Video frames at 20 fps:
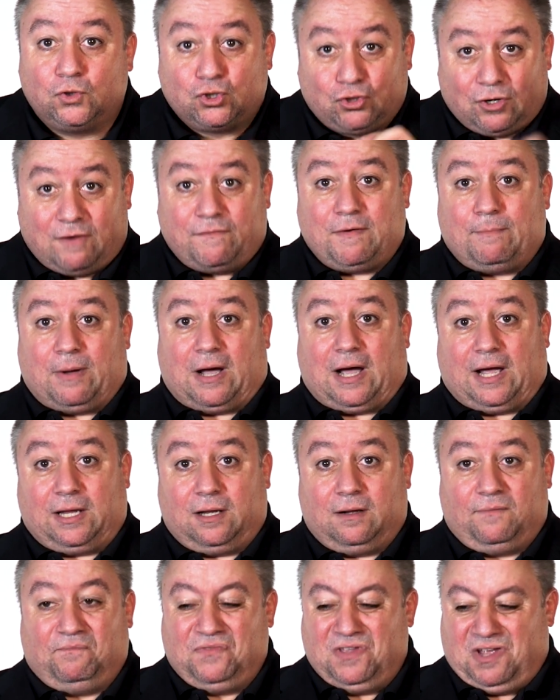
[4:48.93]

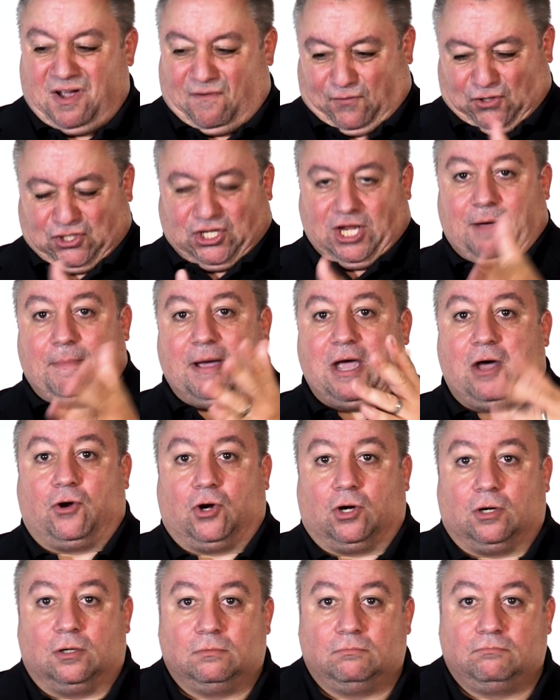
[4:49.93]
a for sale by
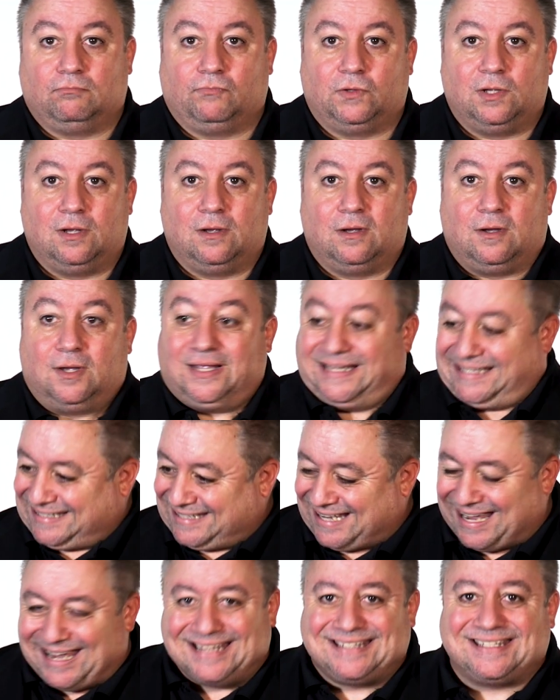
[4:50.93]
owner,
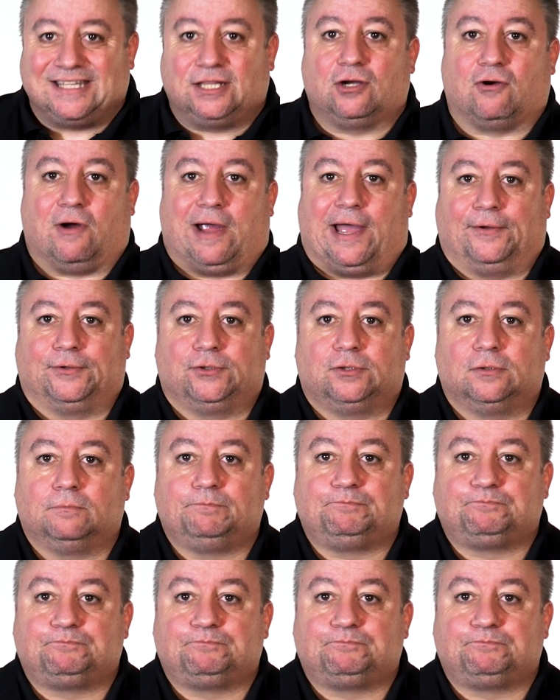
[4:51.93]
signs in the ground,